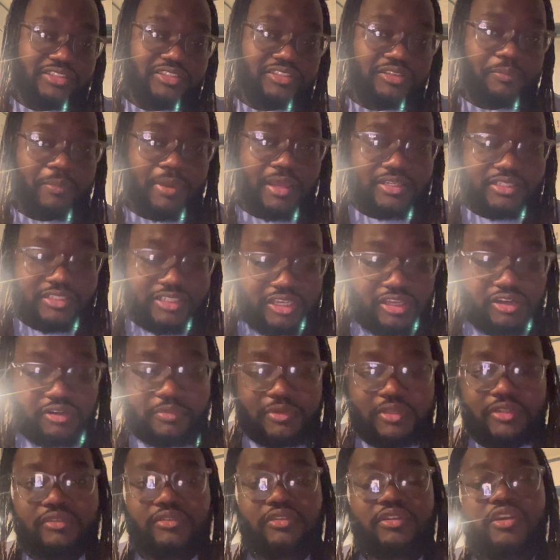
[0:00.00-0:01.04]
to my
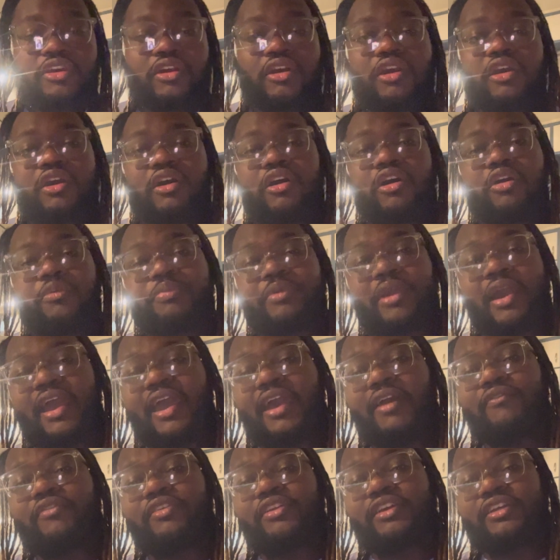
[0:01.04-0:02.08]
gentlemen. Hope y'all
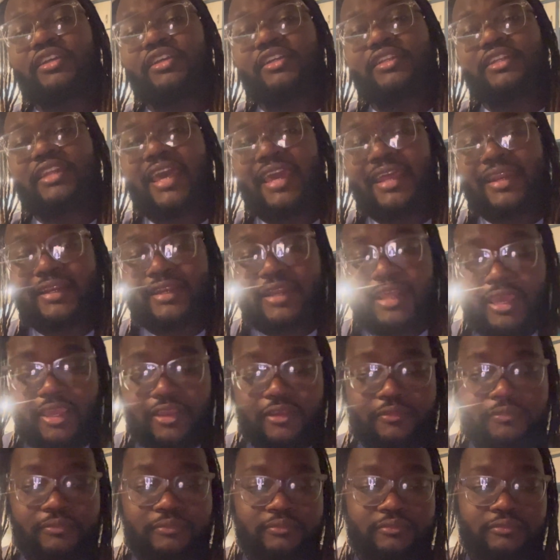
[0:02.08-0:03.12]
having a good day
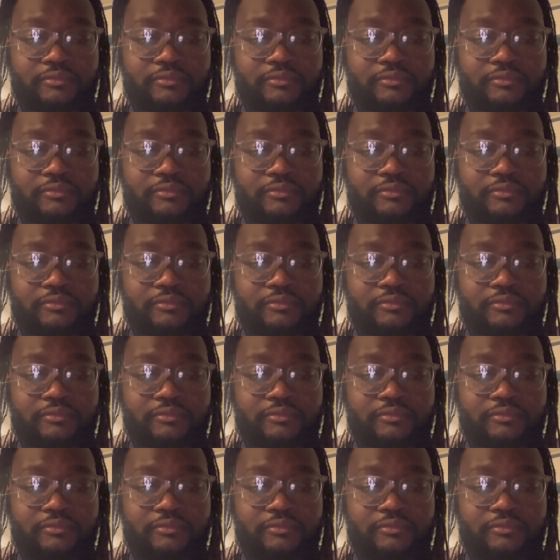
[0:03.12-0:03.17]
today.